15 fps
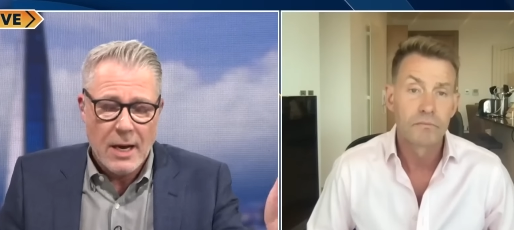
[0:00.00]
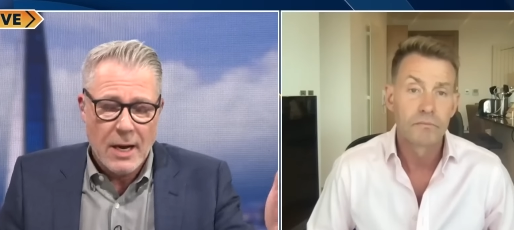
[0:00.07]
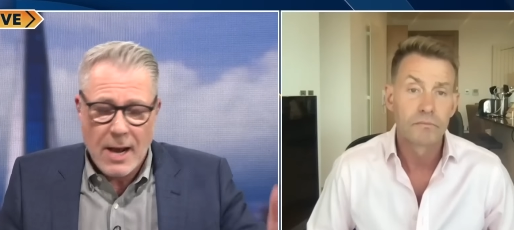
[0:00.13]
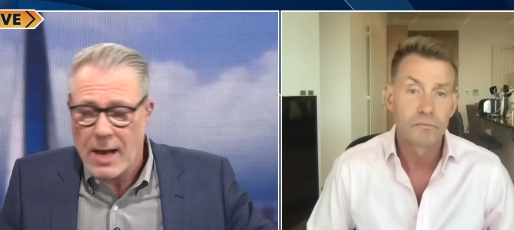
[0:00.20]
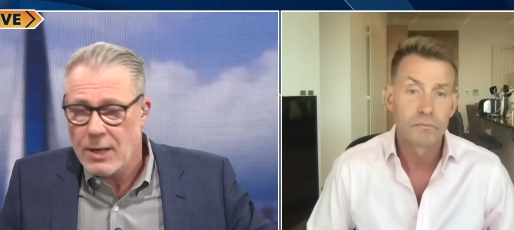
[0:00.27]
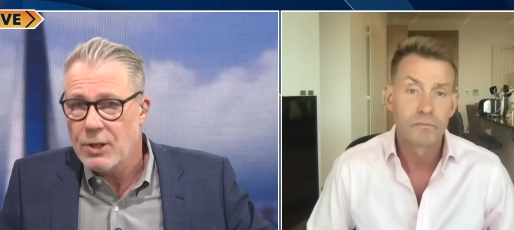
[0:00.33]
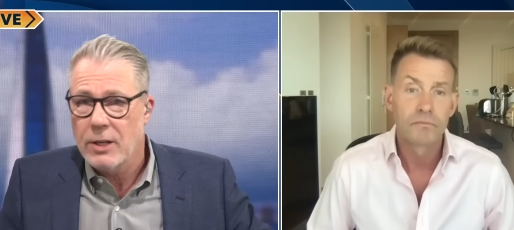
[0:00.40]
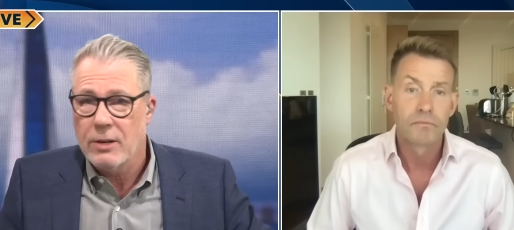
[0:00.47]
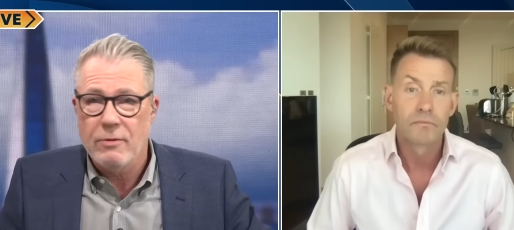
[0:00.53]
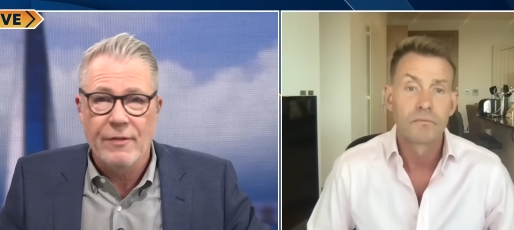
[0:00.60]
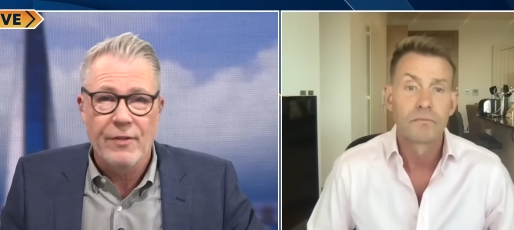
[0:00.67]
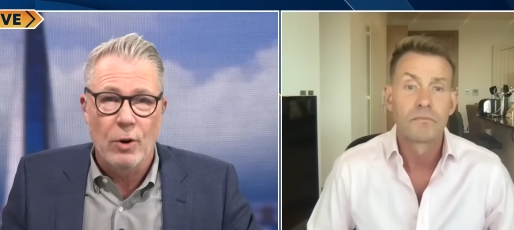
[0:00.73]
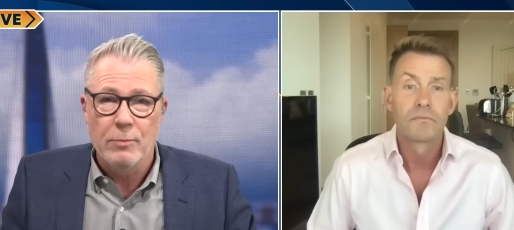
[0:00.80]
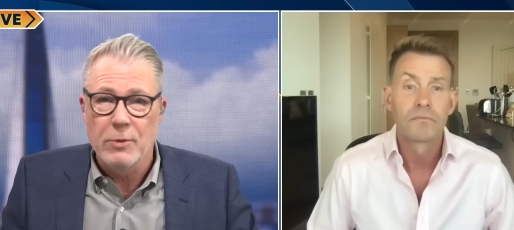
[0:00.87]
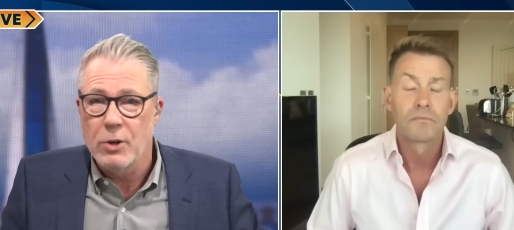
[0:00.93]
Speaker 1: And actually,
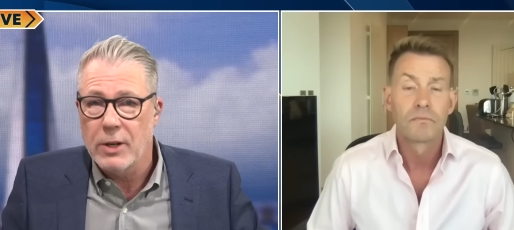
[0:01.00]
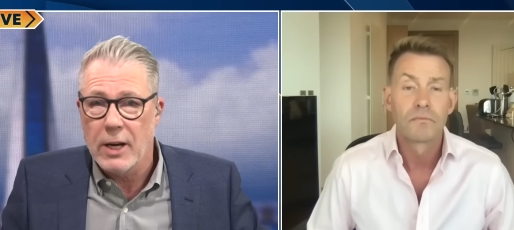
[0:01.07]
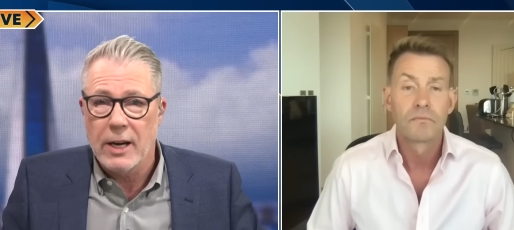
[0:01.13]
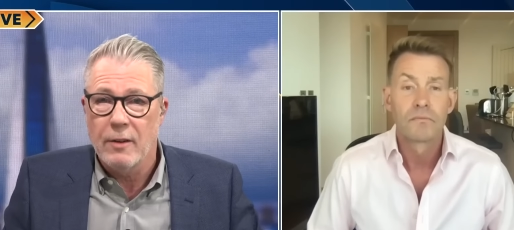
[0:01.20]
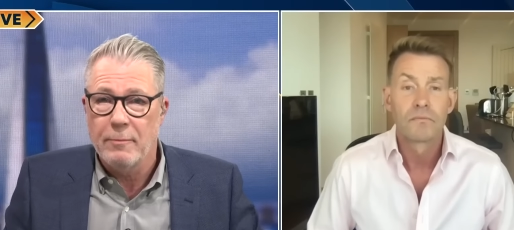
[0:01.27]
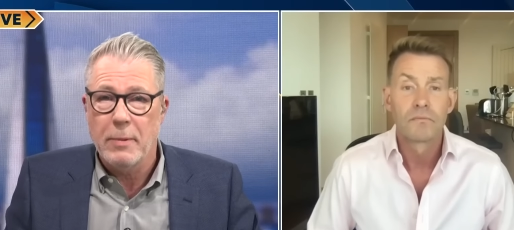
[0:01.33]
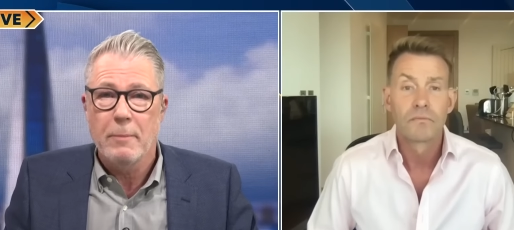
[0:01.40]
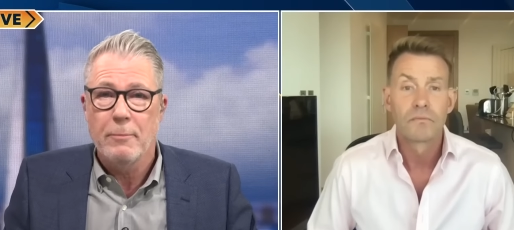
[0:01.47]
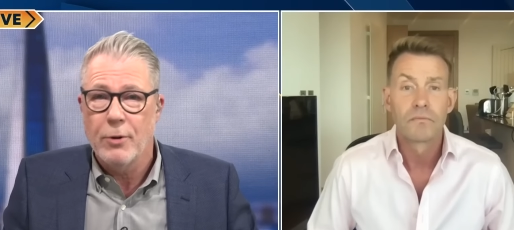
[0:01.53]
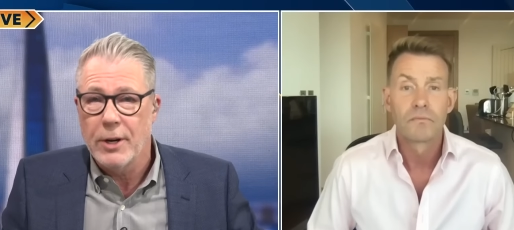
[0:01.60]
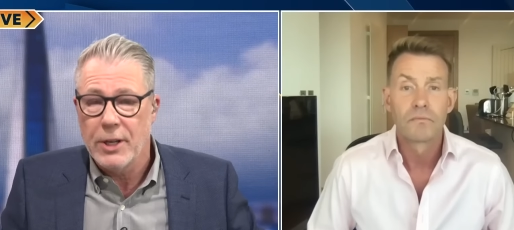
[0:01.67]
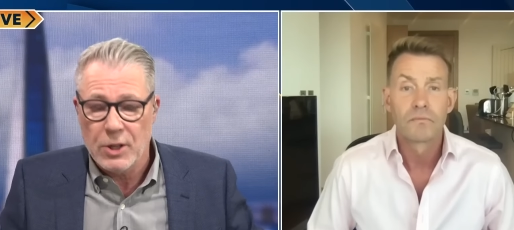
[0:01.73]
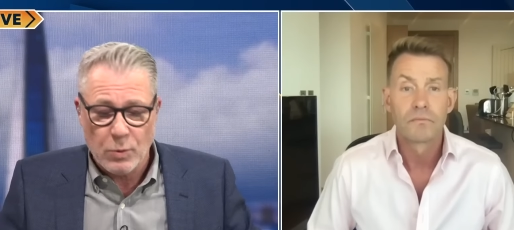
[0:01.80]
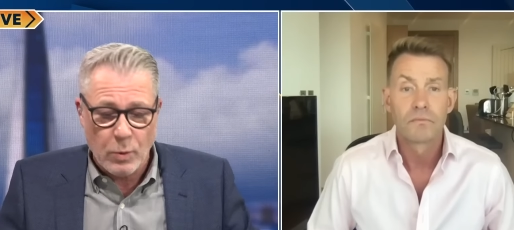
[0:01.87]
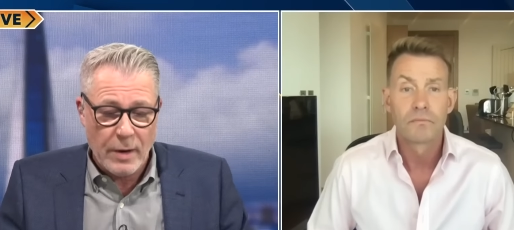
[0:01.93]
Reform UK have been
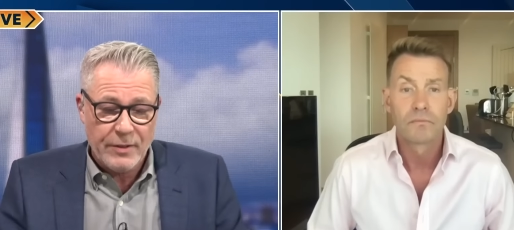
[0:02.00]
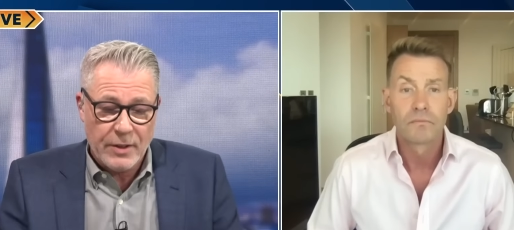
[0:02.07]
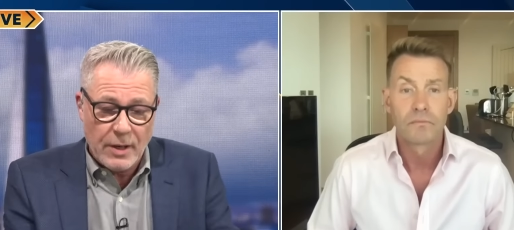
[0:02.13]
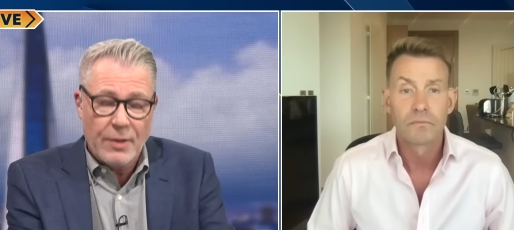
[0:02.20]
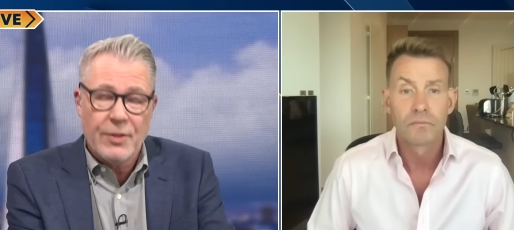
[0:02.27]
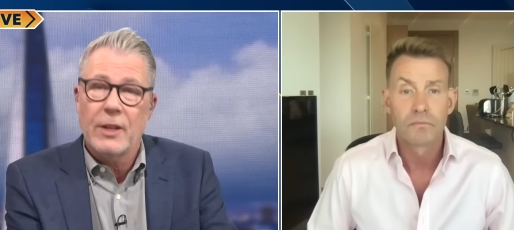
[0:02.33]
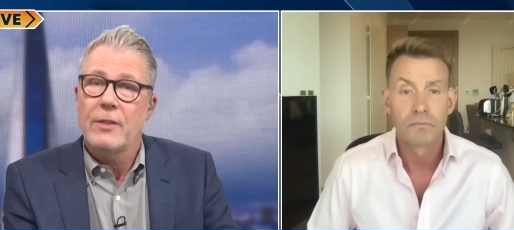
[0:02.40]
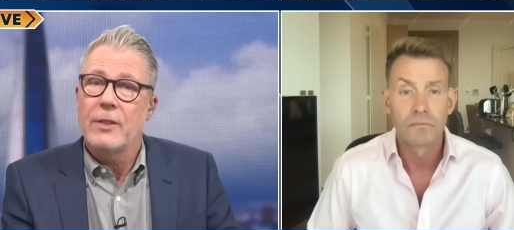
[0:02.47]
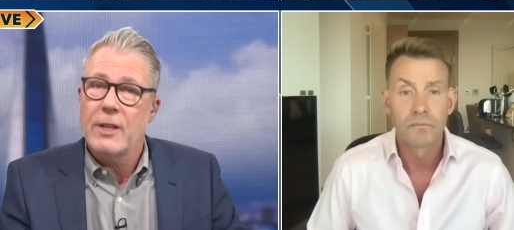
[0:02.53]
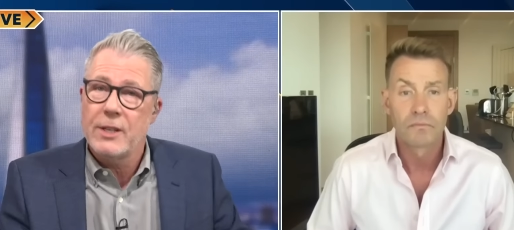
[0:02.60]
pretty swift. And I think